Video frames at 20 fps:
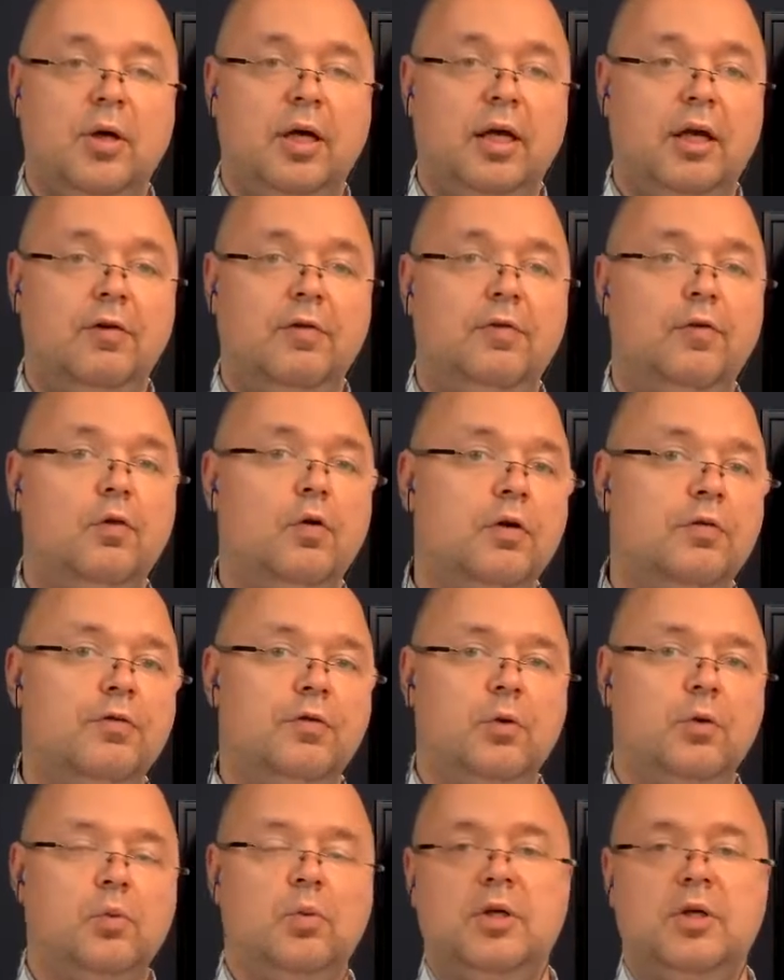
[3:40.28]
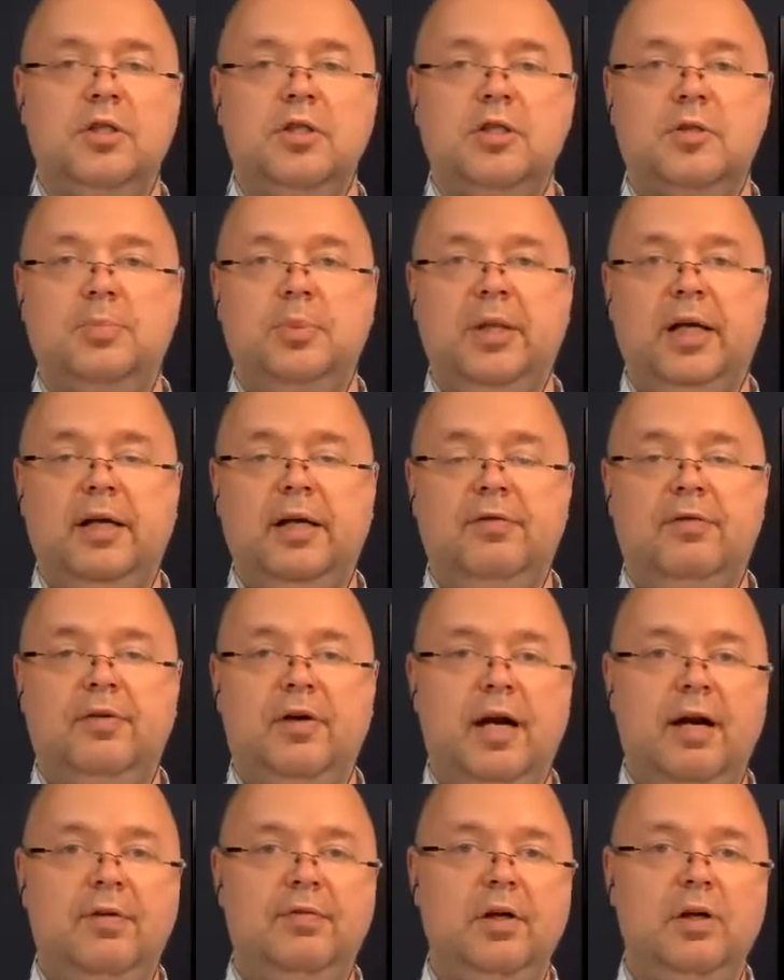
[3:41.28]
in a 4-for-1 split,
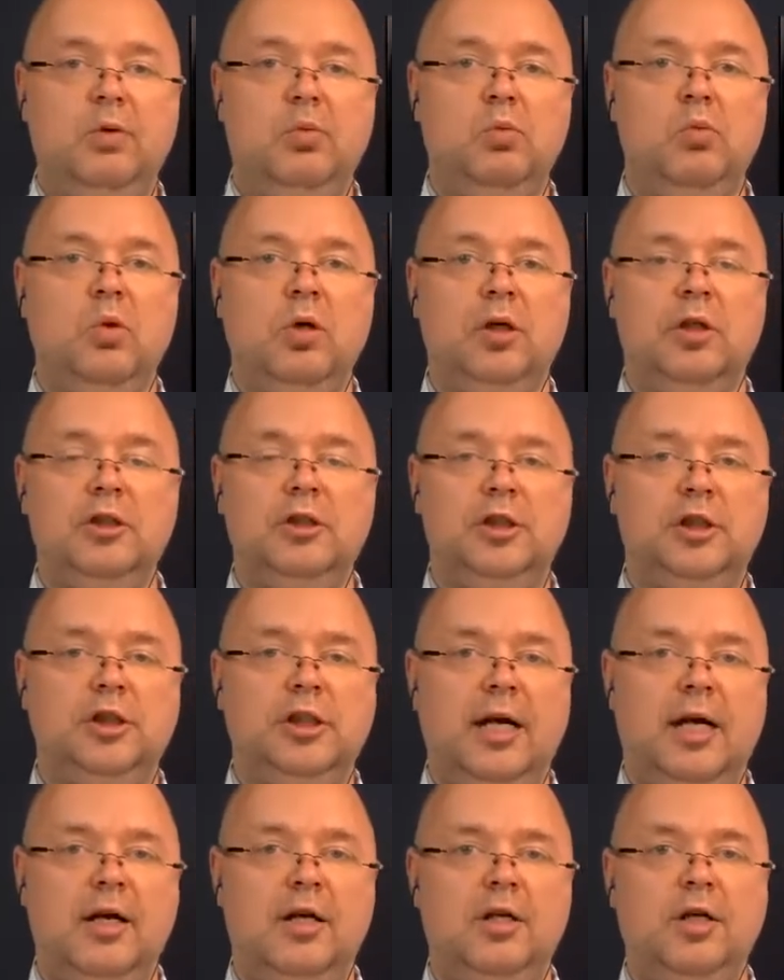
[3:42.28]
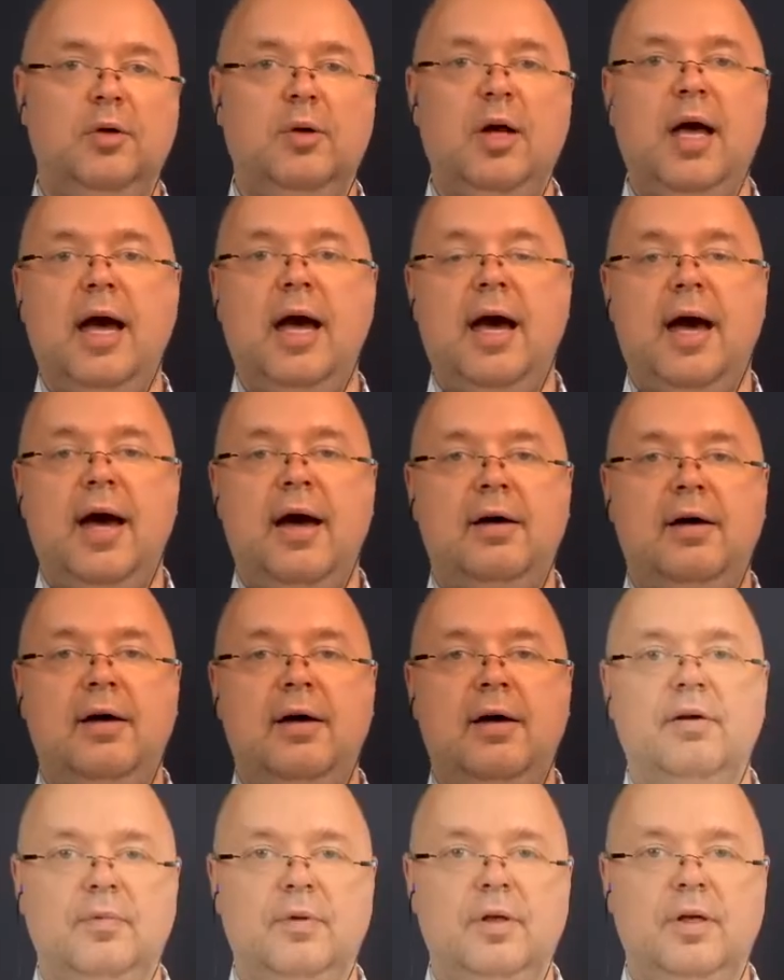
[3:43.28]
for every one share you
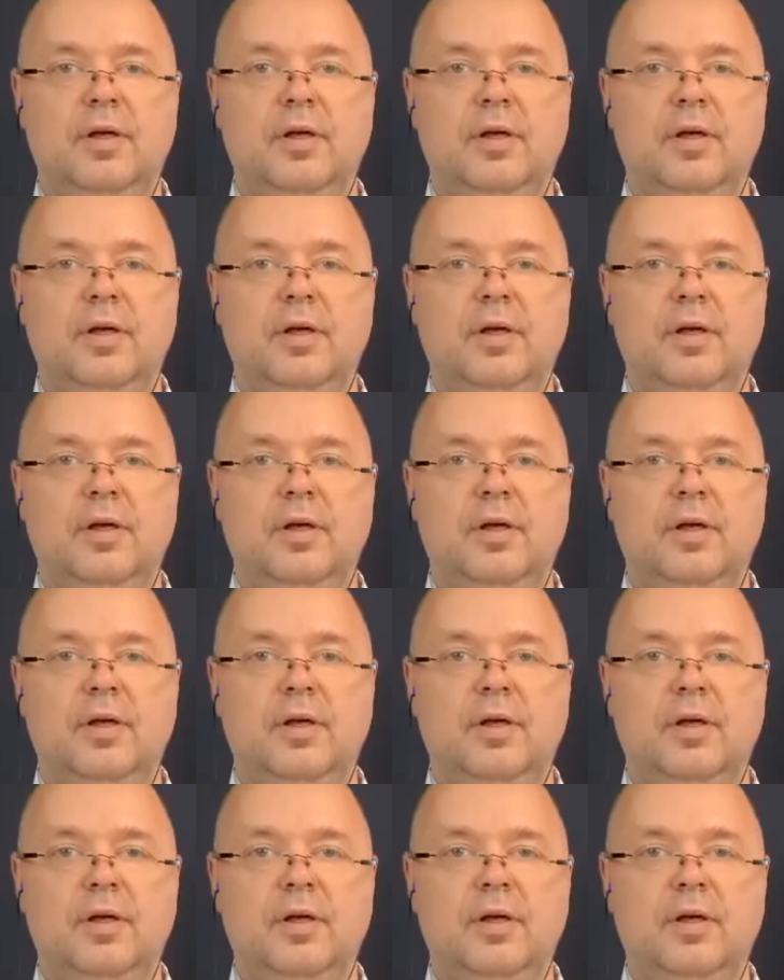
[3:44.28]
have,